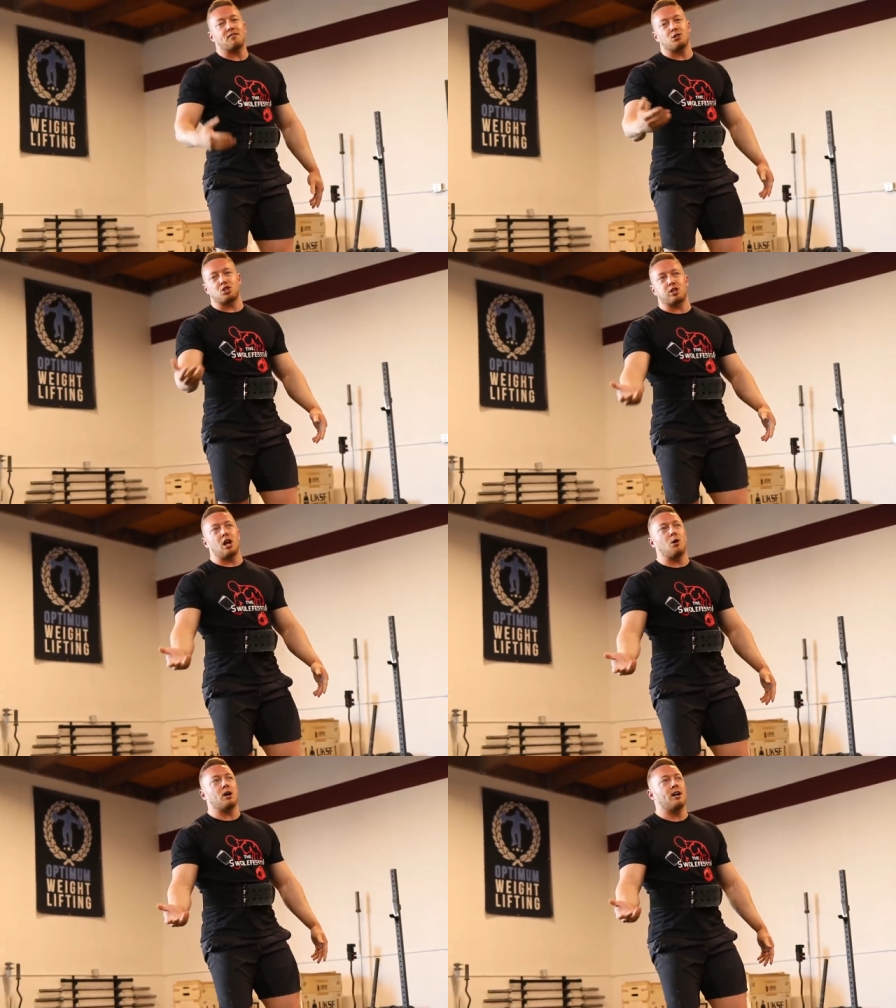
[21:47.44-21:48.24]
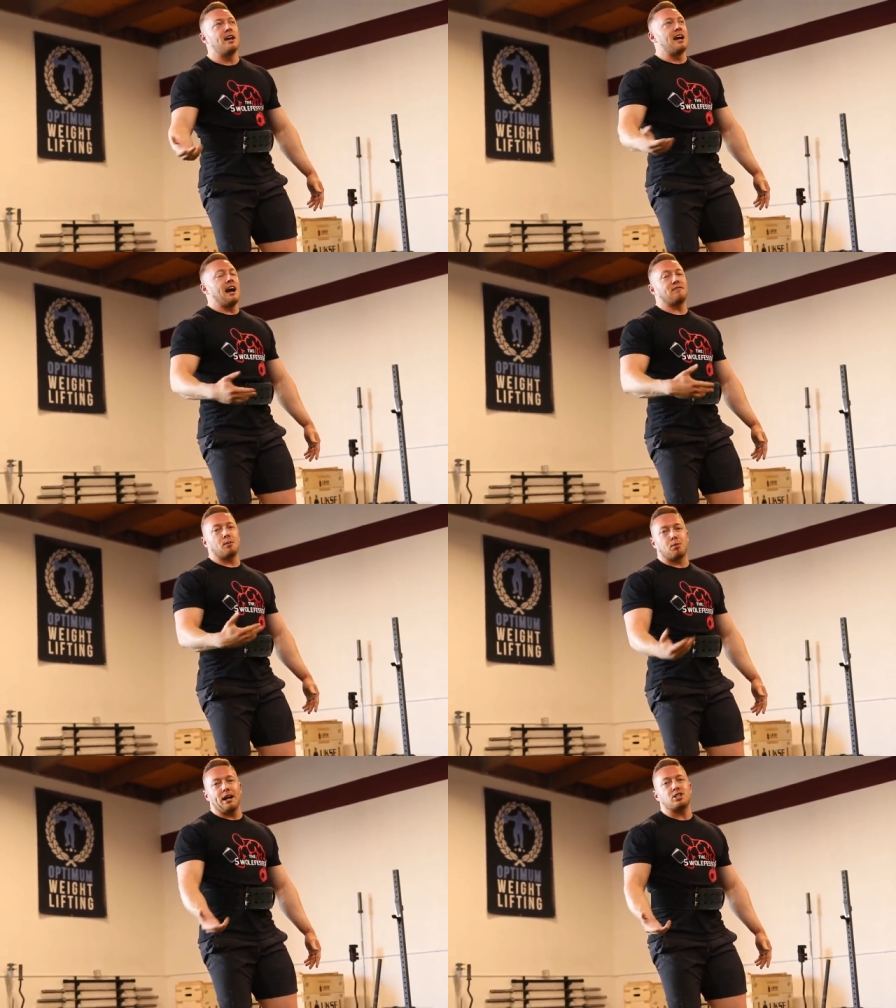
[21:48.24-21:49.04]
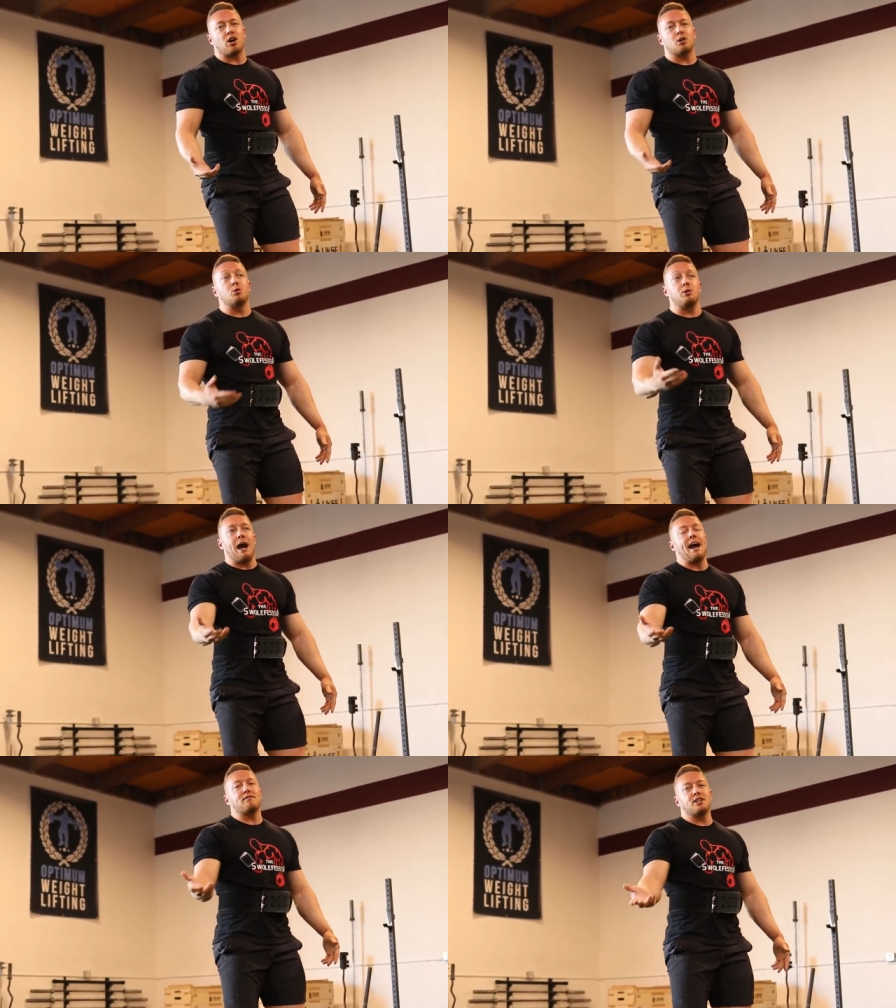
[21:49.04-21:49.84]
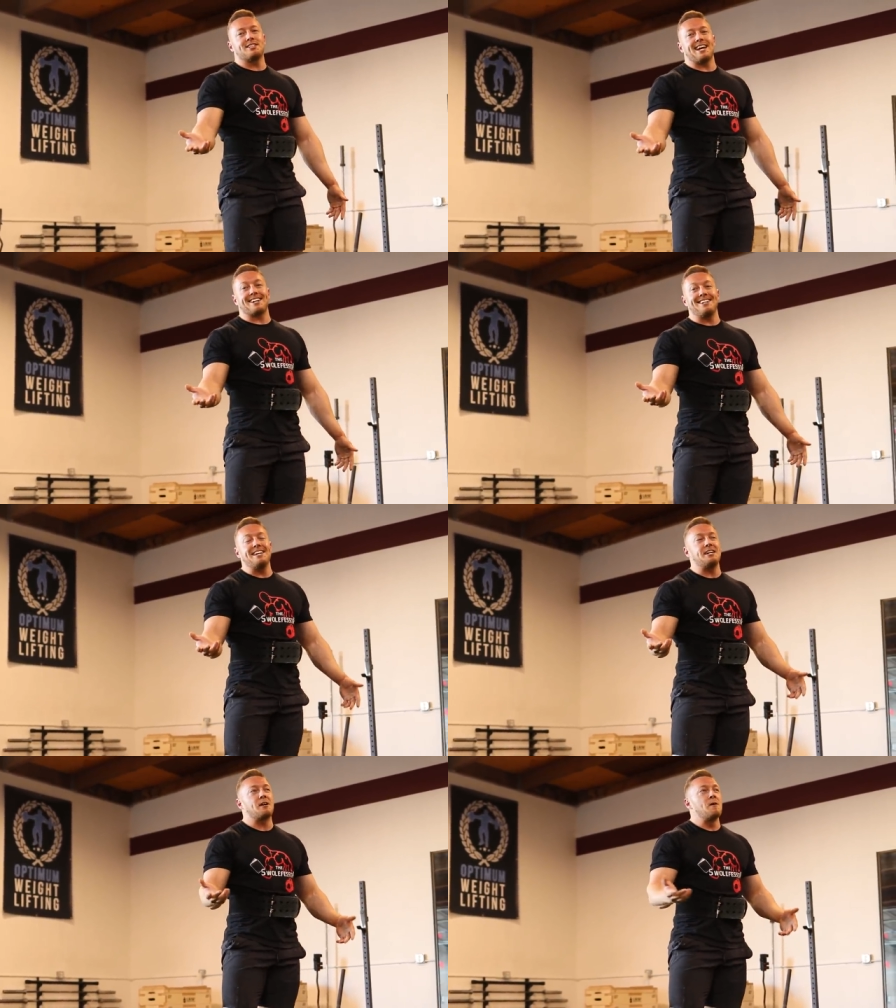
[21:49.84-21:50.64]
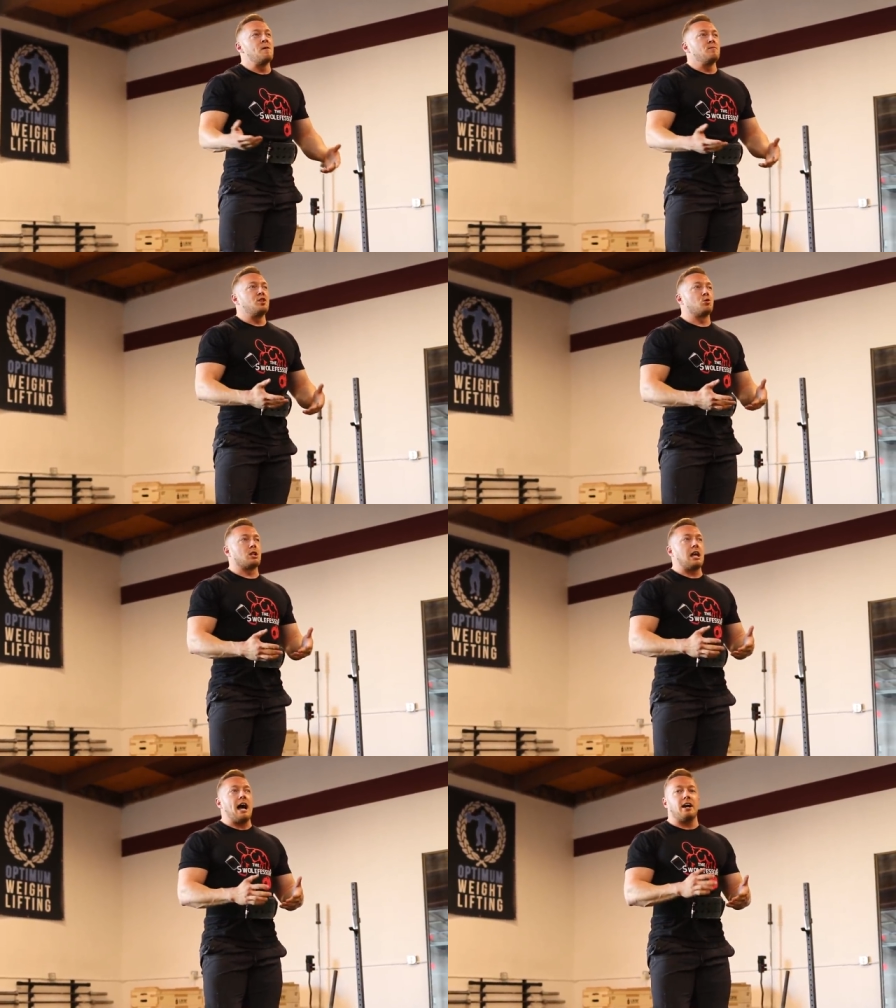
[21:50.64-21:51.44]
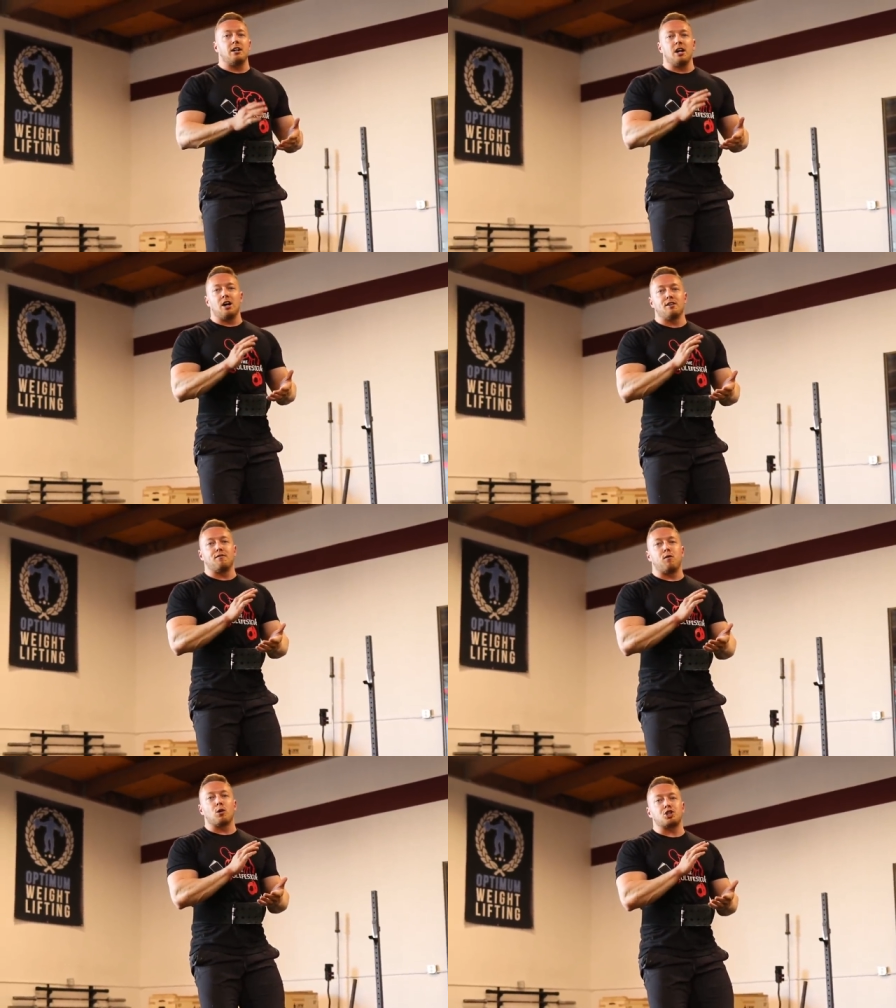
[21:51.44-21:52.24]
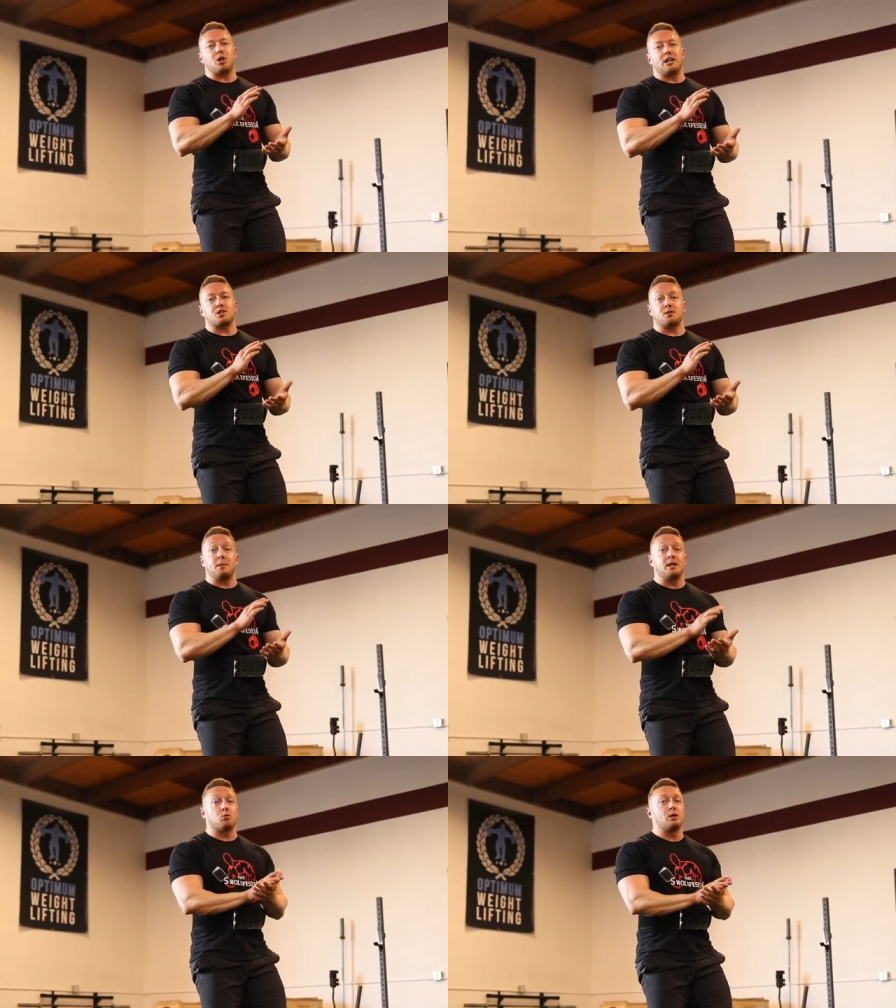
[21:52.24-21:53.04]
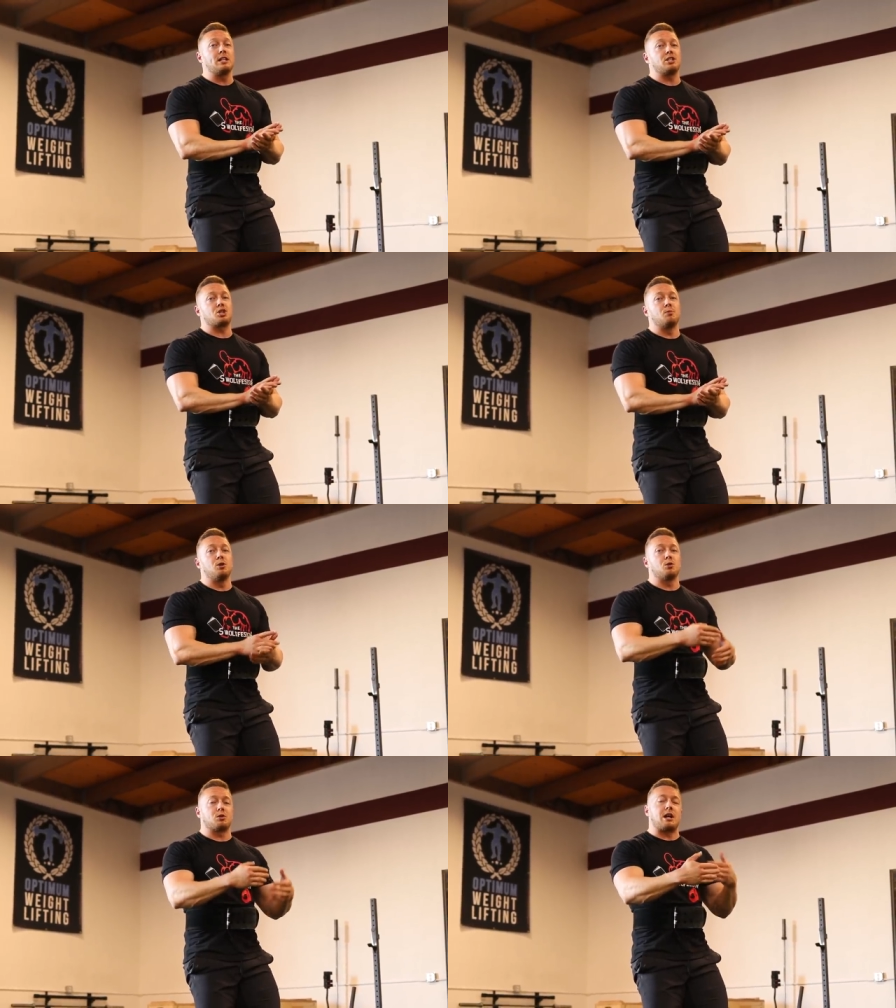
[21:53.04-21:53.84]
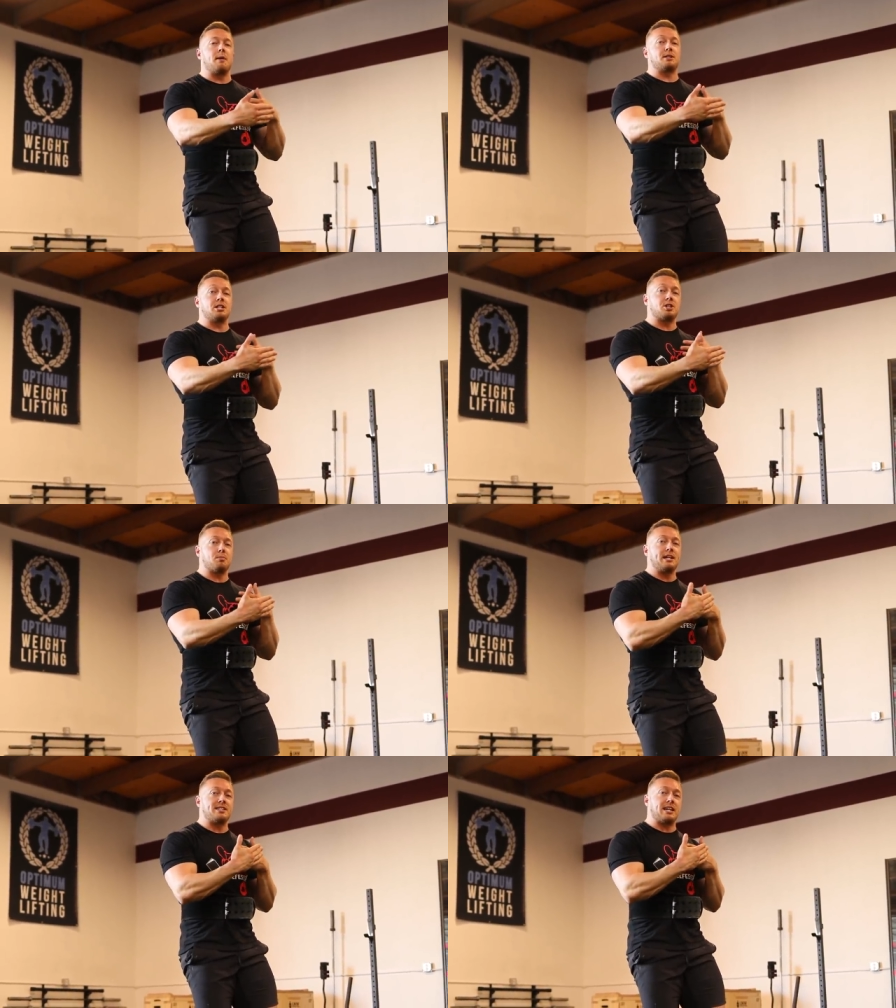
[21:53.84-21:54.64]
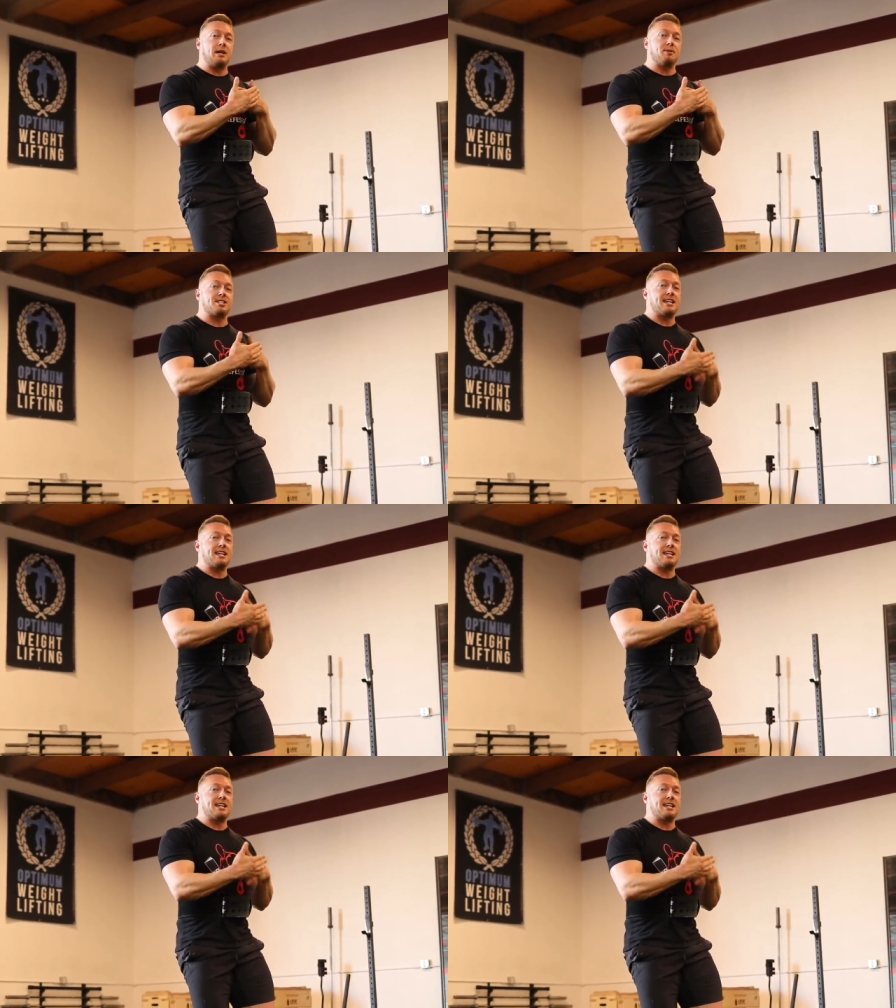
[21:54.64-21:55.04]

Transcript: have to go slower. I have to brace harder. When you have good technique, you rely on the force transfer being really smooth with competition plates that keep it